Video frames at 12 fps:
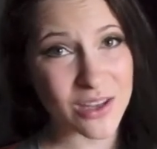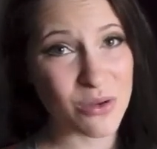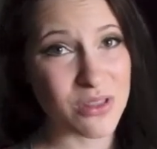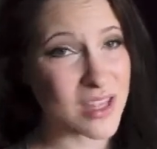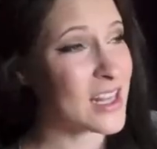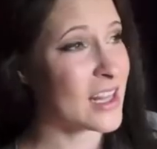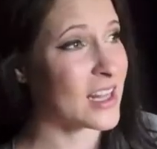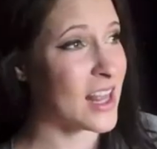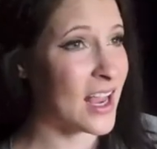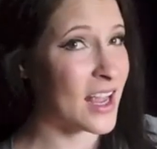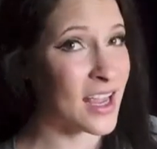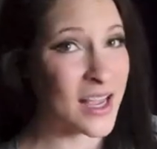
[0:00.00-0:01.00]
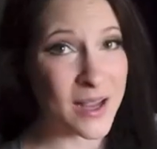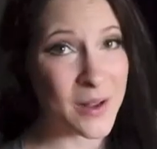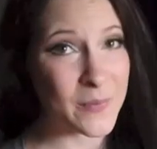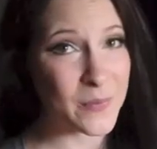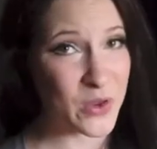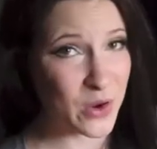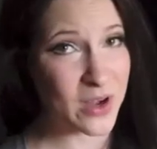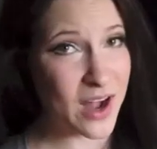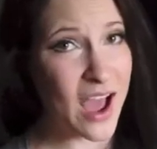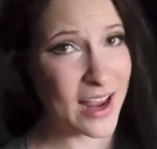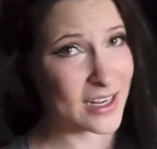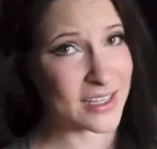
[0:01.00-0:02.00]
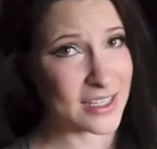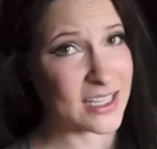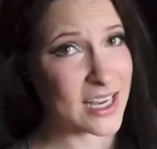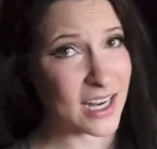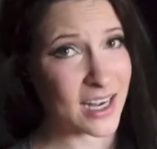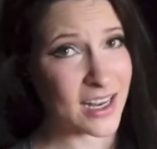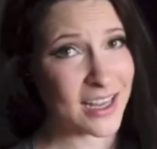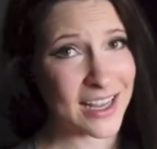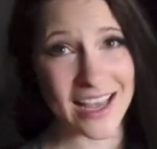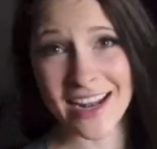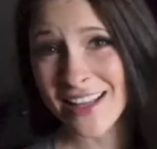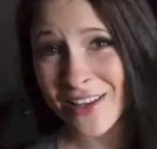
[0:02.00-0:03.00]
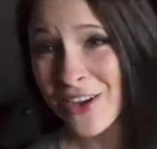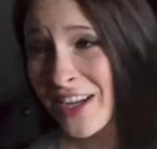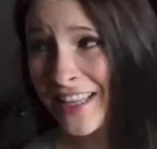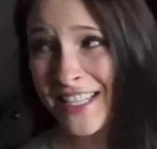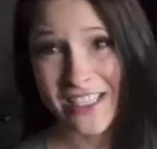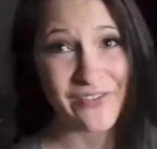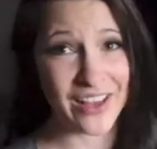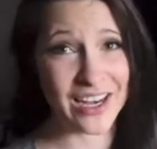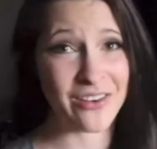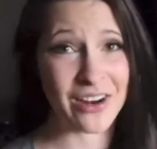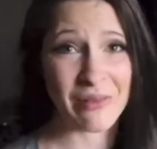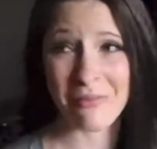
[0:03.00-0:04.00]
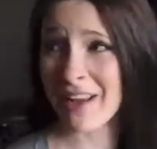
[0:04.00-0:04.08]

you think that like you're not lean. And I look at this video and I'm